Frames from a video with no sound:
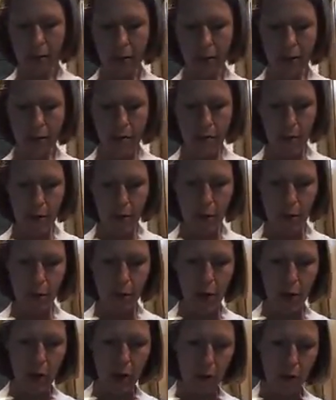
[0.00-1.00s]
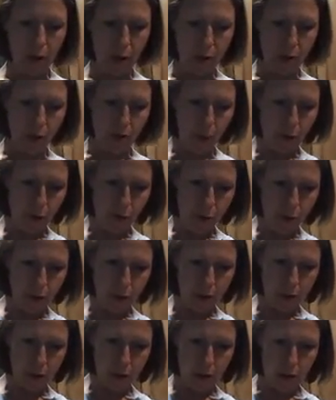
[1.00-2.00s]
in the middle, and I'm going to
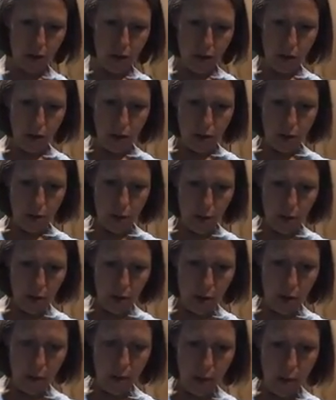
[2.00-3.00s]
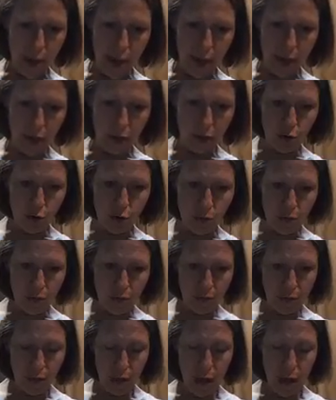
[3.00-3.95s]
put it on manual,